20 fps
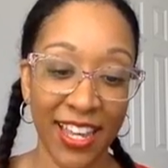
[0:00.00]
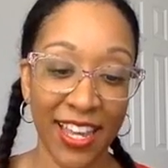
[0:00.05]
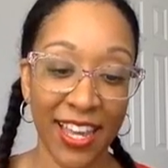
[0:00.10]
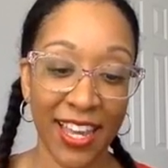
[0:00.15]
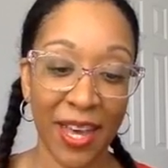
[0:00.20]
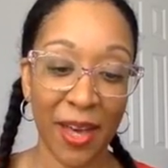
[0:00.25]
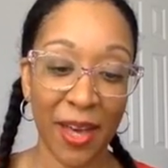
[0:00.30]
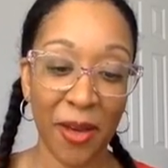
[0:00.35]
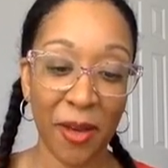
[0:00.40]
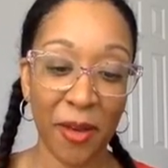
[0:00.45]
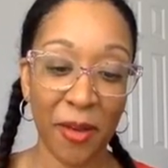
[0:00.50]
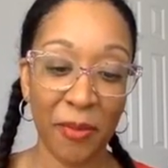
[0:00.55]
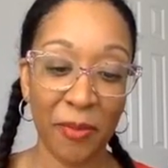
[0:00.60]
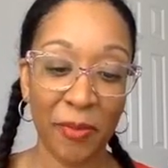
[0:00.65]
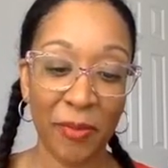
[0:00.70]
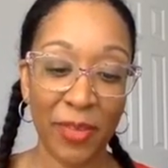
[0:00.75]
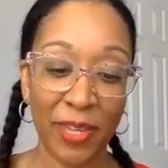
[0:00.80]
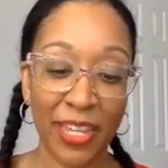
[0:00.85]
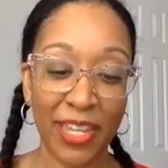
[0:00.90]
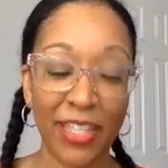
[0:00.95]
And
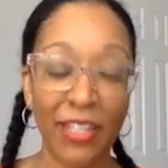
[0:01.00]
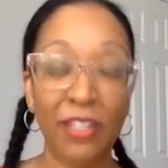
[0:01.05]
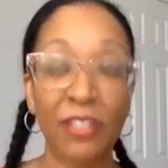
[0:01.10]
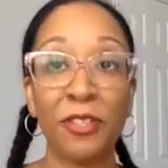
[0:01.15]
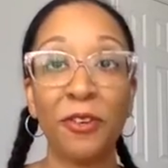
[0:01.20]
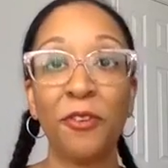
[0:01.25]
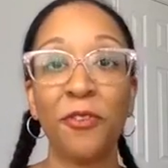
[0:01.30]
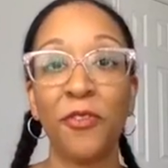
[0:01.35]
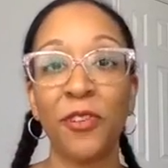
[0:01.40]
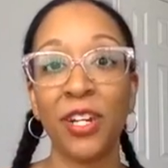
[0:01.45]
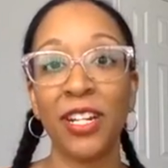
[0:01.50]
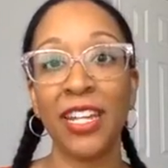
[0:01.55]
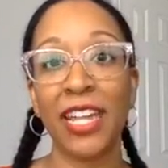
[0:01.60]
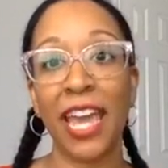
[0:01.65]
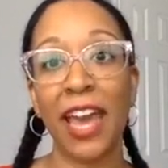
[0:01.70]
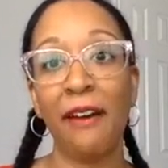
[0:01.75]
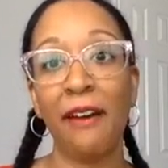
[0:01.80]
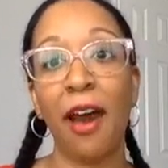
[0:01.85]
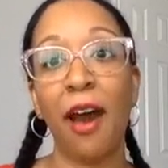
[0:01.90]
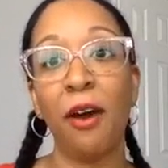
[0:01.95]
it's so funny
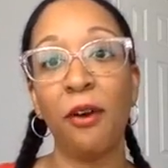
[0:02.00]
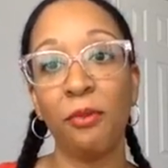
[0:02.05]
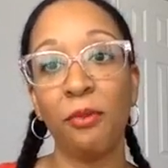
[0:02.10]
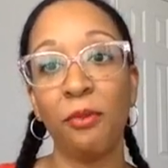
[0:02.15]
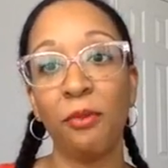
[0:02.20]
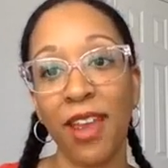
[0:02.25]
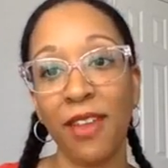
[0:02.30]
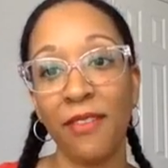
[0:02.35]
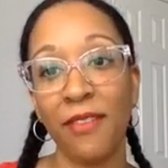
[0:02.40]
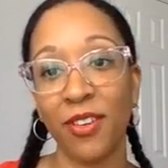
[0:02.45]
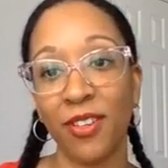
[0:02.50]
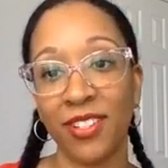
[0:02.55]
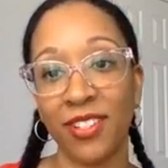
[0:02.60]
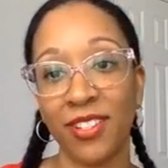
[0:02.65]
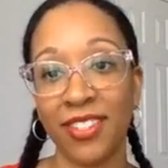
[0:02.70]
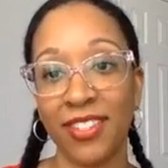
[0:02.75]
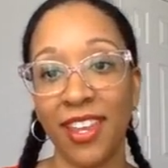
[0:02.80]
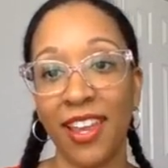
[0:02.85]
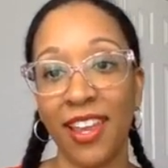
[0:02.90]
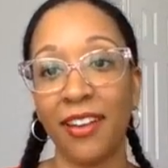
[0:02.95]
how I'll write verses
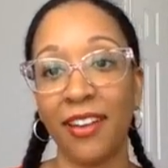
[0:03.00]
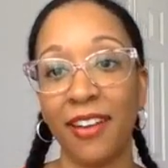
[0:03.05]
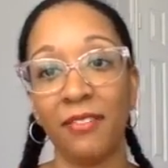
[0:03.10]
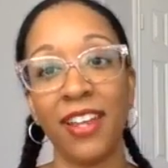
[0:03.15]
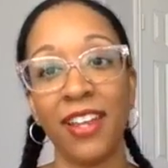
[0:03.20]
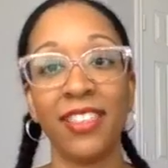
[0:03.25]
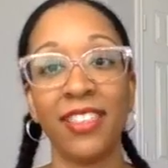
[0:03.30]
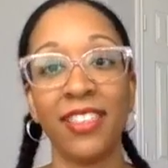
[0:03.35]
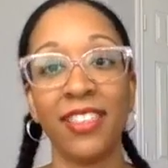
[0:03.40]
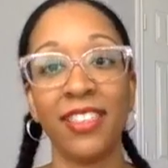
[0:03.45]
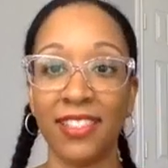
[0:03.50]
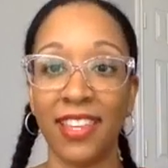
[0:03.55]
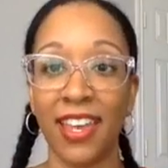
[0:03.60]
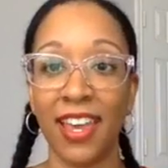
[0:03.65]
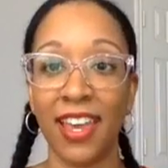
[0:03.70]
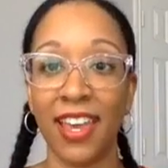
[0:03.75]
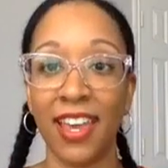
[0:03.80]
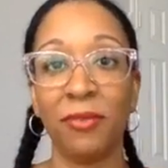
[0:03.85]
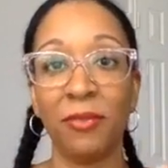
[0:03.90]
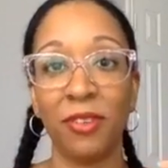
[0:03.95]
down and write things
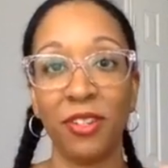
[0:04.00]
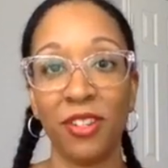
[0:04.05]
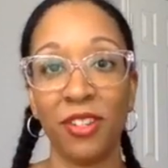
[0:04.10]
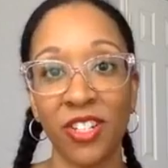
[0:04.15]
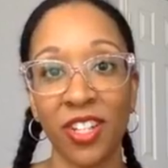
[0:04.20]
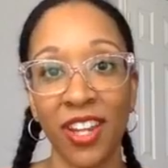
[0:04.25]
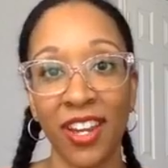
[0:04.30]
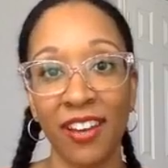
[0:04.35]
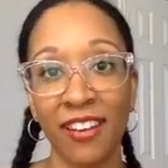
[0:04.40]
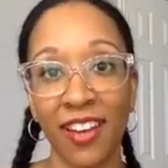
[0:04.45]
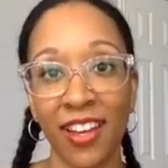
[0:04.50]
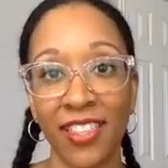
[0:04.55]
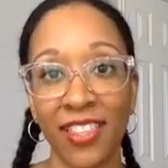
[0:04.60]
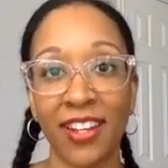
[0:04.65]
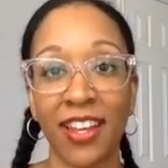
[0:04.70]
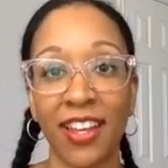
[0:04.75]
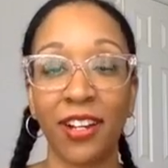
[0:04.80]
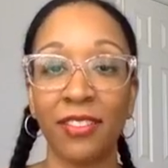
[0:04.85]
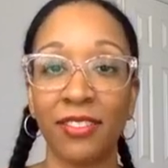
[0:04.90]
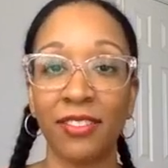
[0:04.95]
down that I'm going to share, and then
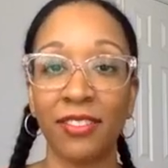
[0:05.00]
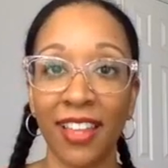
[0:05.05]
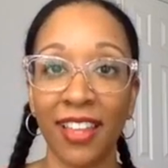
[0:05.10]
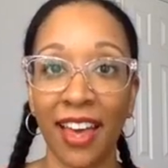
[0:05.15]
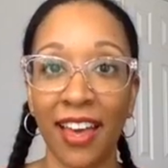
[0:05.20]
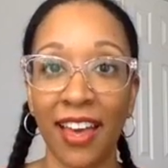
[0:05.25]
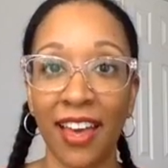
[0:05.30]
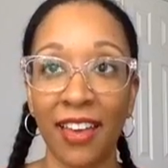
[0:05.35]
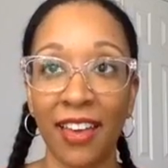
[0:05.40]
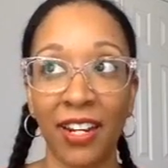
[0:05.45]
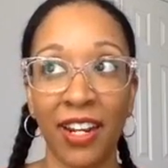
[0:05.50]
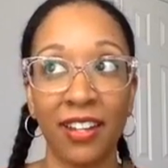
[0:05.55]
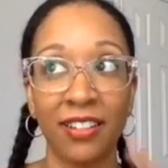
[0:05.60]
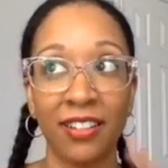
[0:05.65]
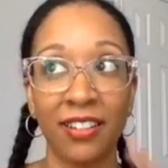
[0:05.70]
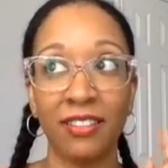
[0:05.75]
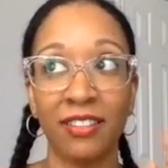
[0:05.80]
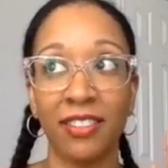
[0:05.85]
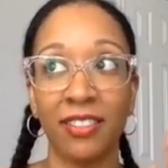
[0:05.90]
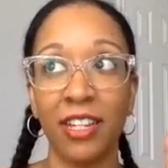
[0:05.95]
I get on the live and I
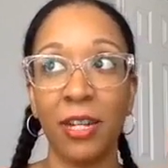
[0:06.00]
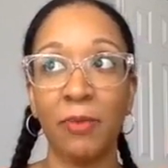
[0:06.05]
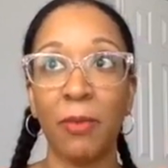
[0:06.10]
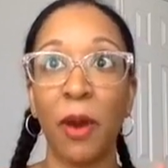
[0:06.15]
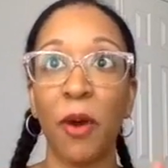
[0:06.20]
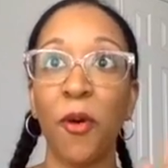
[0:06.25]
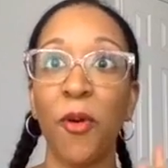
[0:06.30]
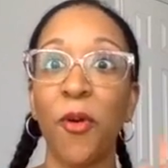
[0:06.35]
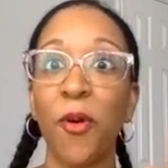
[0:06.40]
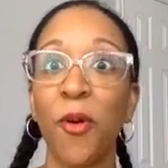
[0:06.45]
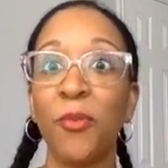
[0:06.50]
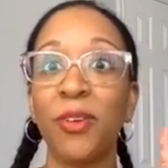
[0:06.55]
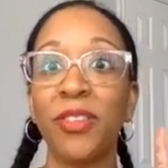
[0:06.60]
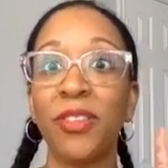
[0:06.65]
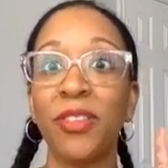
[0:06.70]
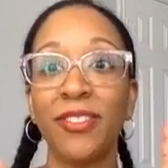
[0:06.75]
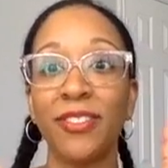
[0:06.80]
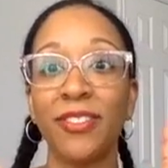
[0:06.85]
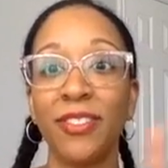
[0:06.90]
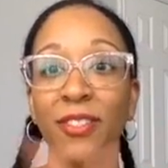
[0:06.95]
start thinking about, but
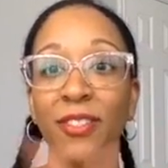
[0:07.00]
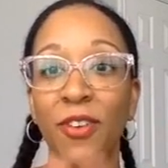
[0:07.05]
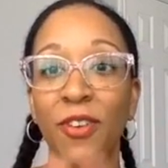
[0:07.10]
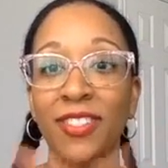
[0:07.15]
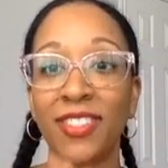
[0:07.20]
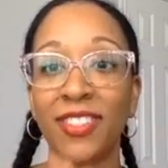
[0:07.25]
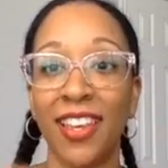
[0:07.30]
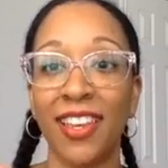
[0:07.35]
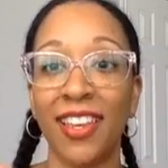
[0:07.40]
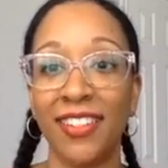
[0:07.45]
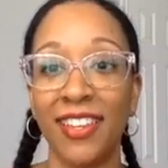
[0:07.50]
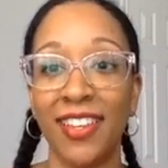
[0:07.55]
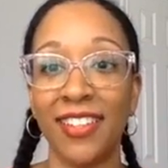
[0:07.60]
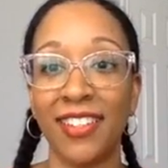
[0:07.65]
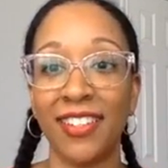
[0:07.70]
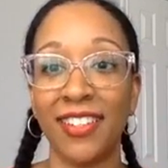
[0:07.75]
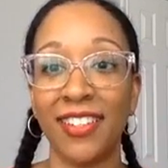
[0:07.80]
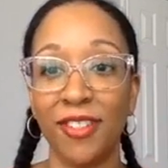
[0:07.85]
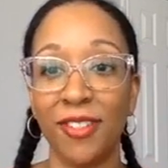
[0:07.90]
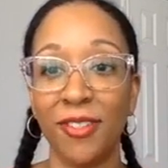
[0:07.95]
there's this verse that
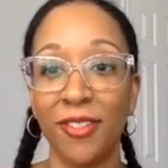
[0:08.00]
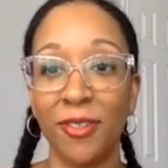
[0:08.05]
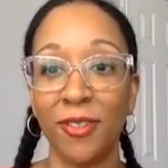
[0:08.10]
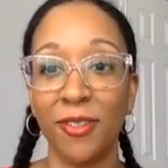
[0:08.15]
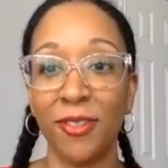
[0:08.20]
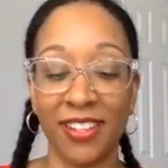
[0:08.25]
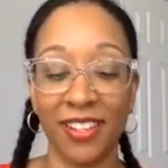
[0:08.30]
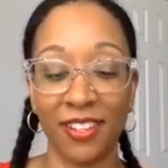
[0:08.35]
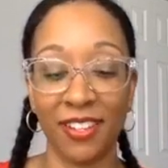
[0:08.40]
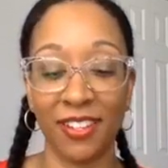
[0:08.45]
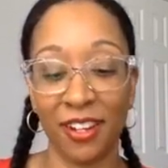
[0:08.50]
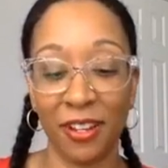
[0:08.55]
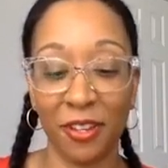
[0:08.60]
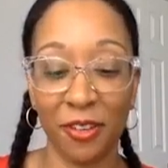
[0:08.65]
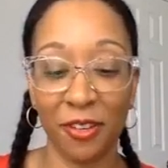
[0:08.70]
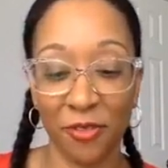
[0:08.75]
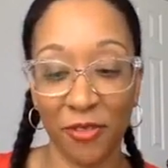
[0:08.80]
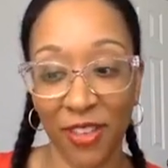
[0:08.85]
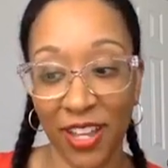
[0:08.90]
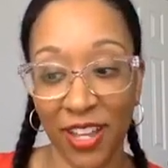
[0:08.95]
connects to, and I try to
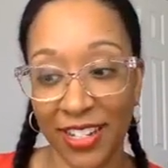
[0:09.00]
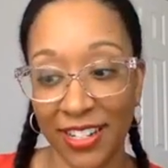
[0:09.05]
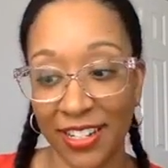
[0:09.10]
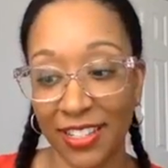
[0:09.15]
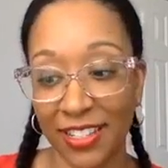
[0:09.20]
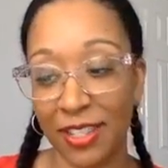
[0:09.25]
go find it.